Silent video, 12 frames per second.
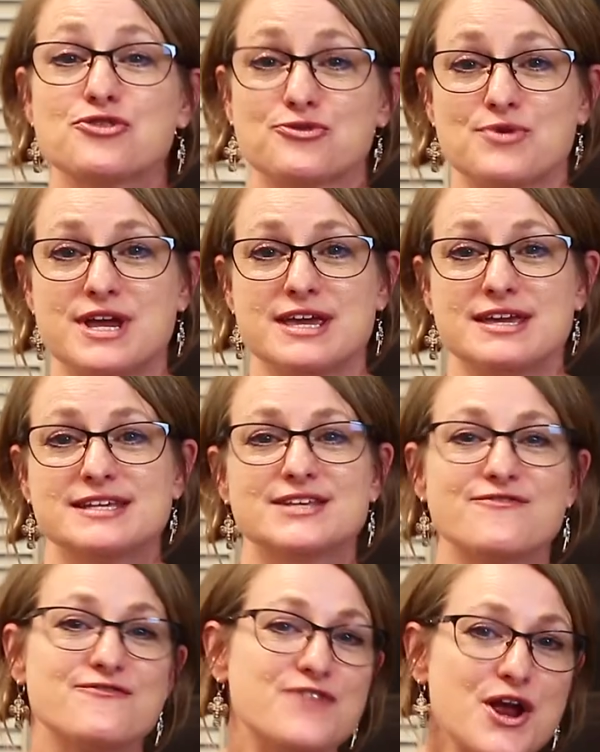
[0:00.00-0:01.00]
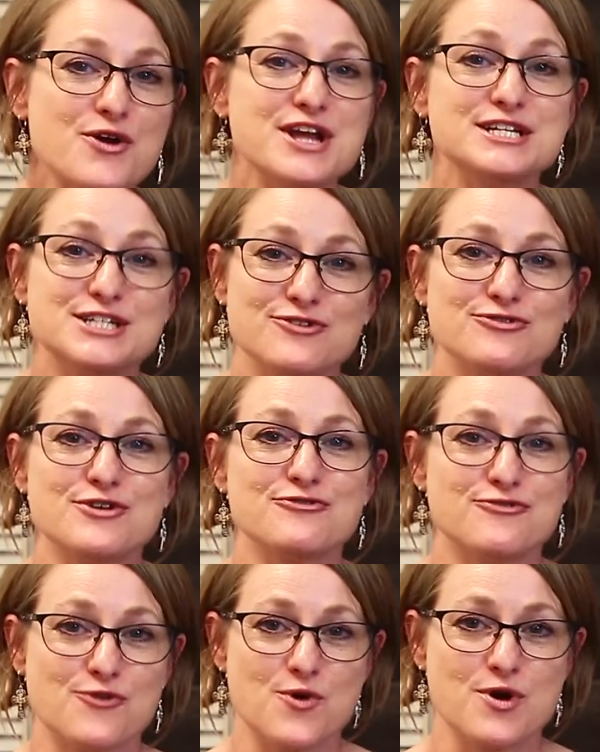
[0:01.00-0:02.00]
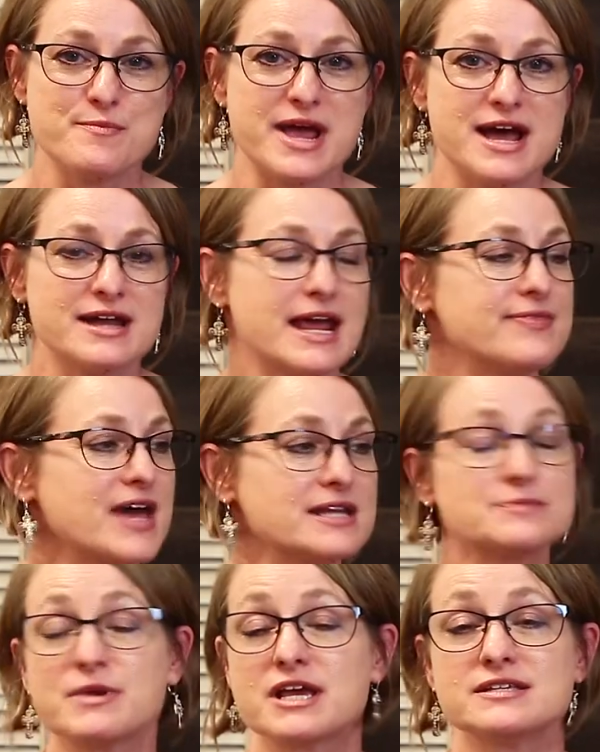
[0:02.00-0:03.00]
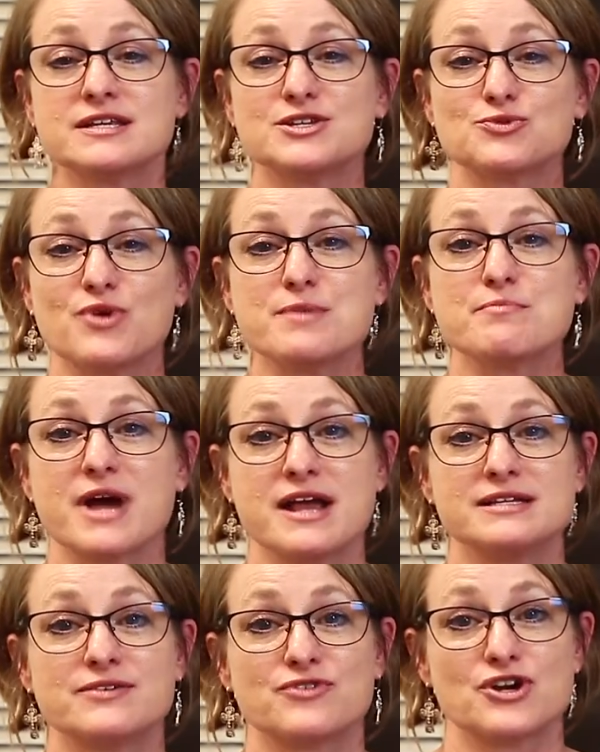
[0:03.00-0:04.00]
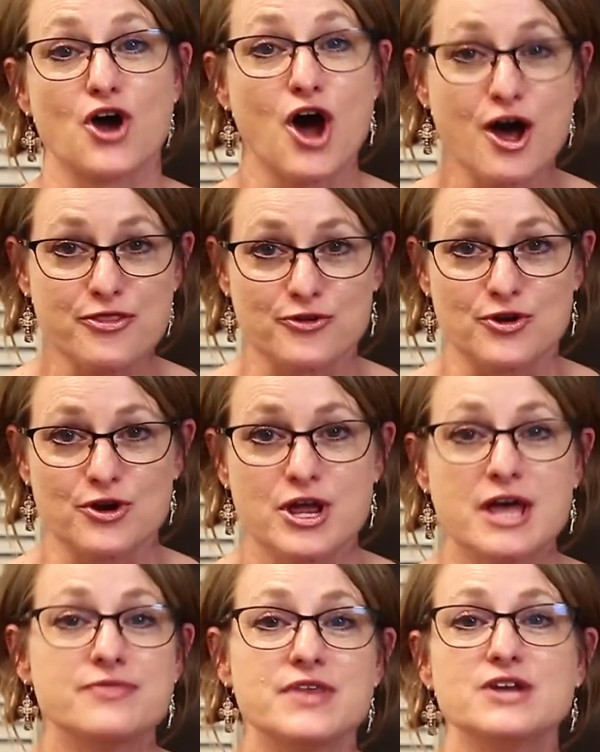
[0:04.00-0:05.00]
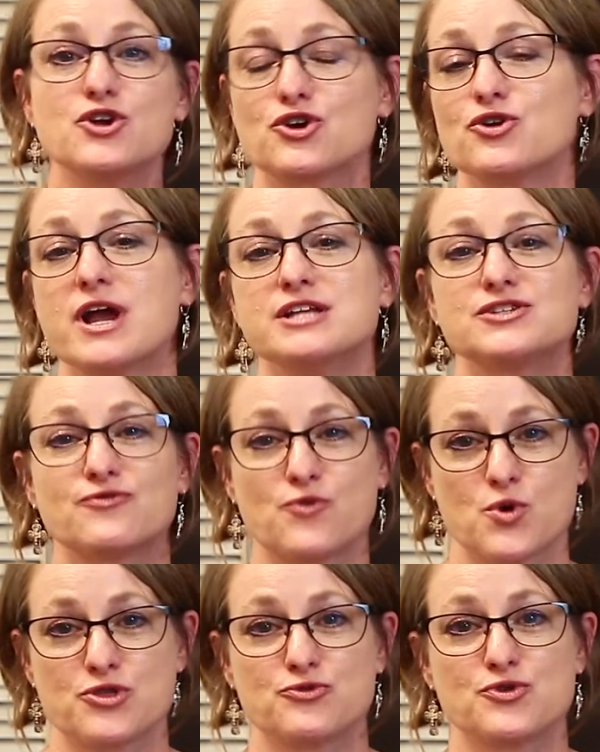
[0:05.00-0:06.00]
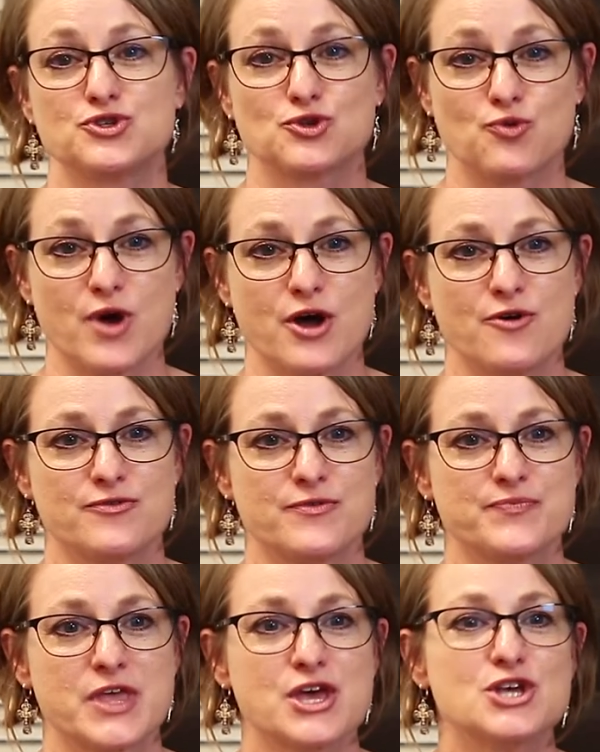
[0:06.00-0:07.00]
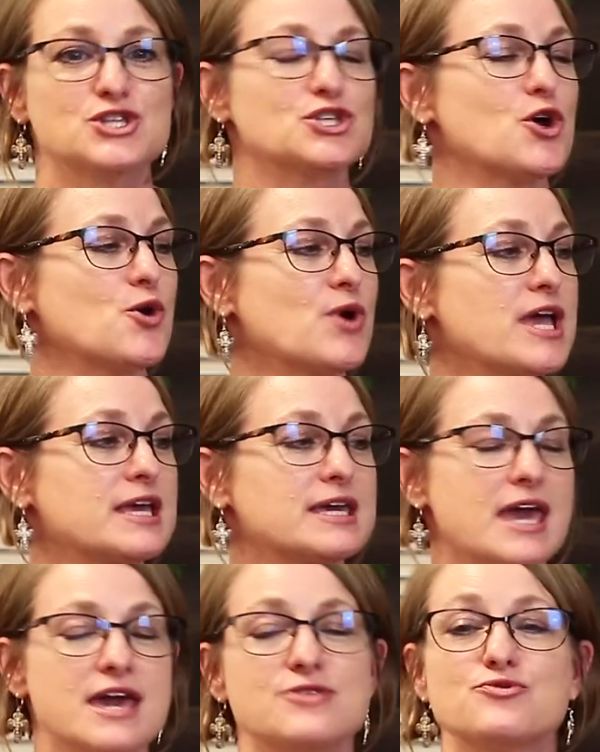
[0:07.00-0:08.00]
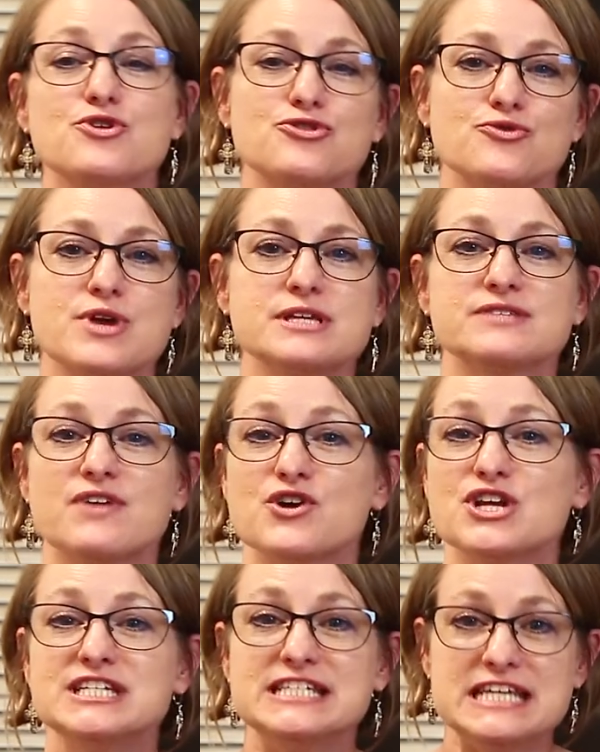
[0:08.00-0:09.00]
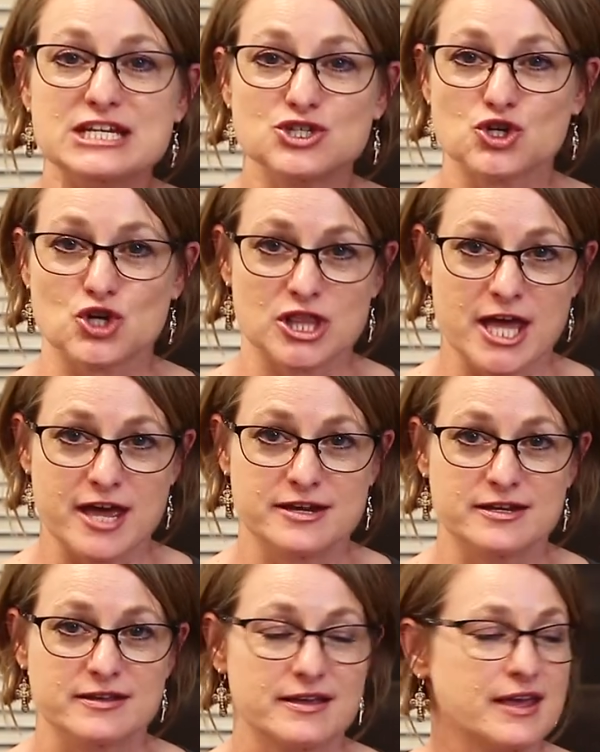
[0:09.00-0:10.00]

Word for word: 3 is a very different format, and that is because it is written by a different author than your grades 4 through 12. So K through 3 is very teacher-led.